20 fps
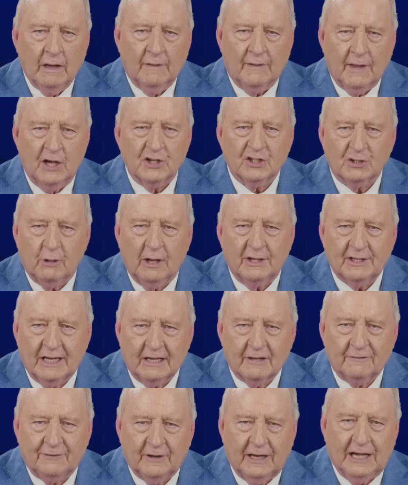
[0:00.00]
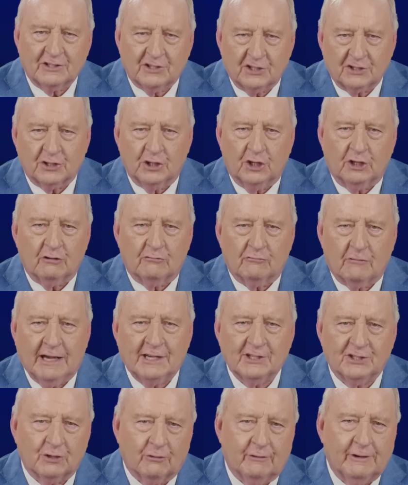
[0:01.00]
and those who identify as a certain
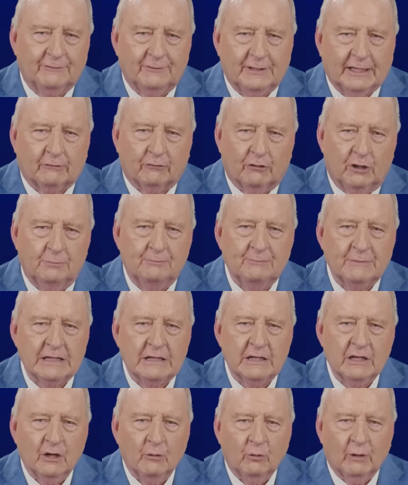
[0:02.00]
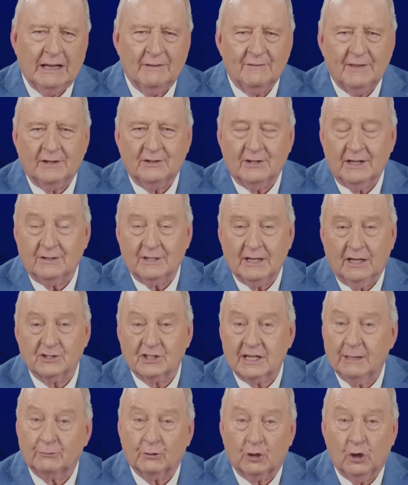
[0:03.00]
race or ethnic group will have their
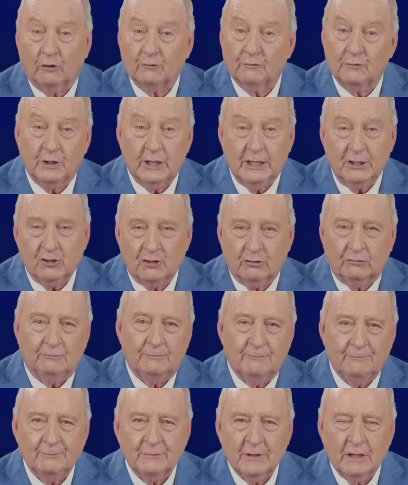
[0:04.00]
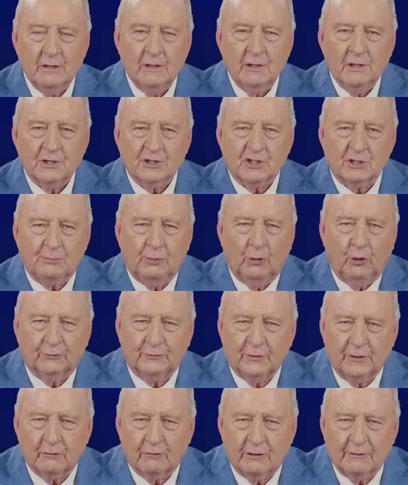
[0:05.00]
details kept confidential.
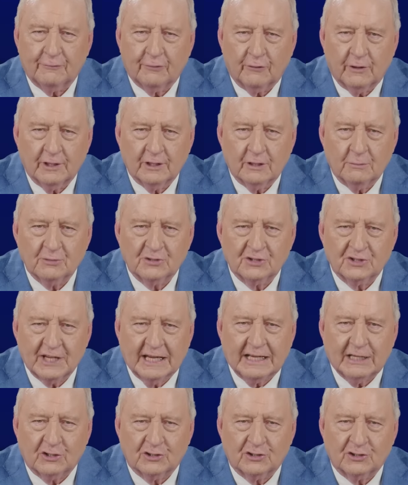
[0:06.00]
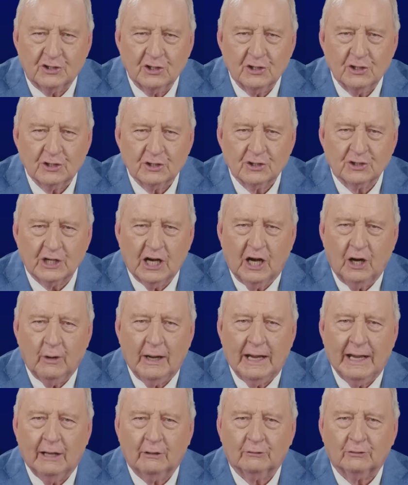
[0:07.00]
Support for the referendum sinks,
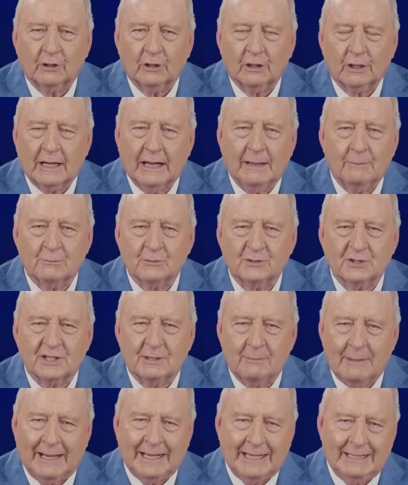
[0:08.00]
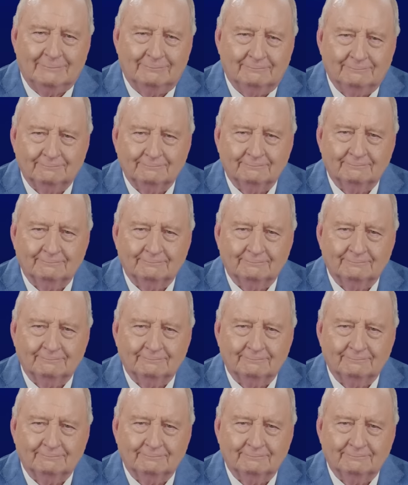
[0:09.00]
so out comes the money.